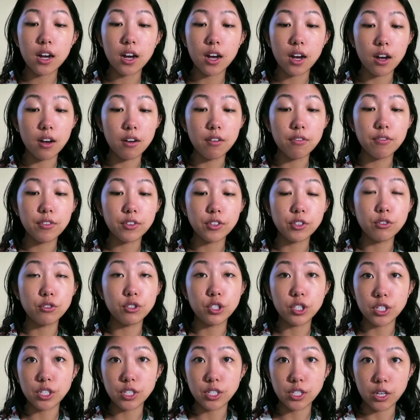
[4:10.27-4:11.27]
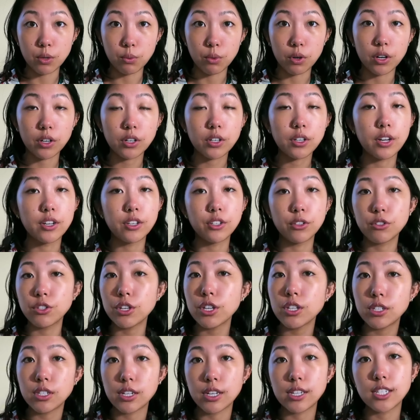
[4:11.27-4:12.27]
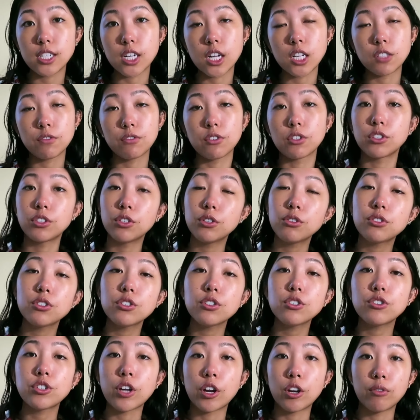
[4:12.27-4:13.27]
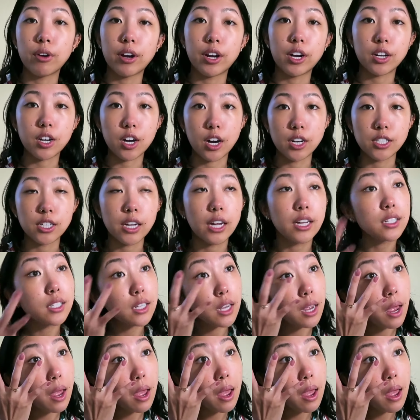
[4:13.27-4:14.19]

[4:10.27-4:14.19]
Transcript: of UGC work and UGC stands for user generated content.